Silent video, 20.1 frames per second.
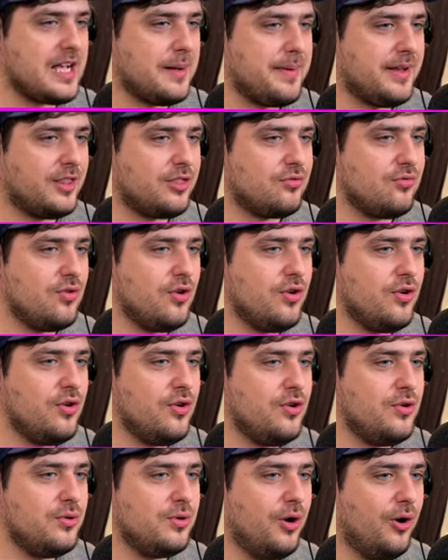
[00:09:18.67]
Coming
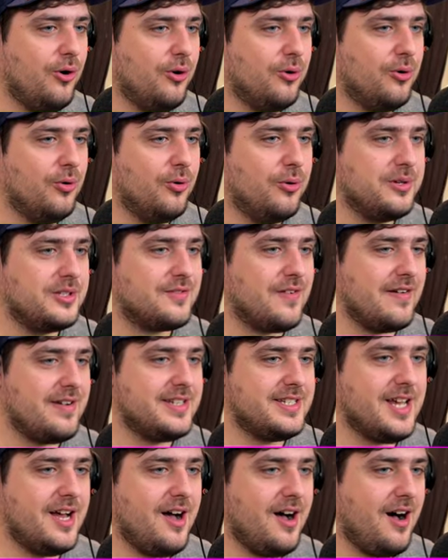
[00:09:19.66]
through. Ooh, it's very
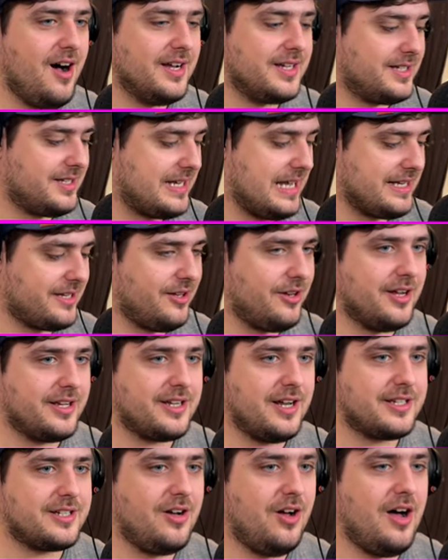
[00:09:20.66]
dark. I can't,
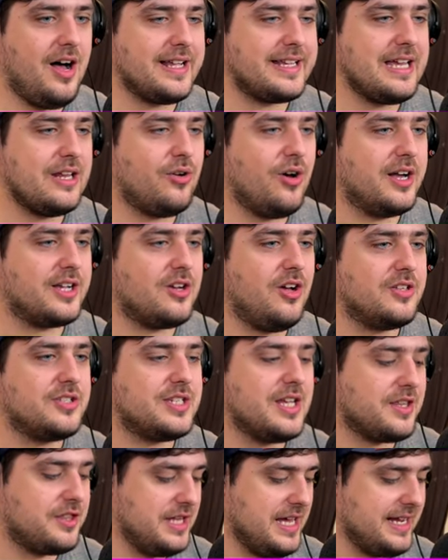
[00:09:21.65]
I can't, I can't, I can't
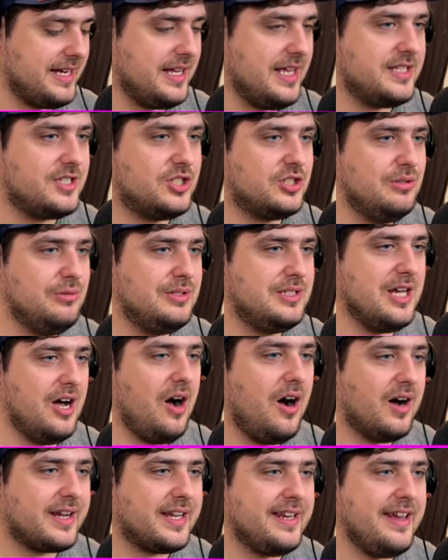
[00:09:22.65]
see a thing. It's too
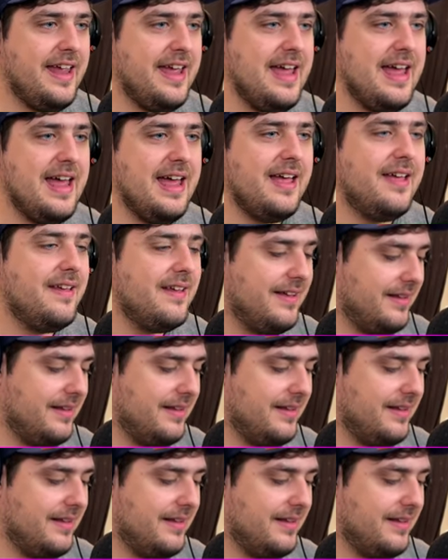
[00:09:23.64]
dark in here.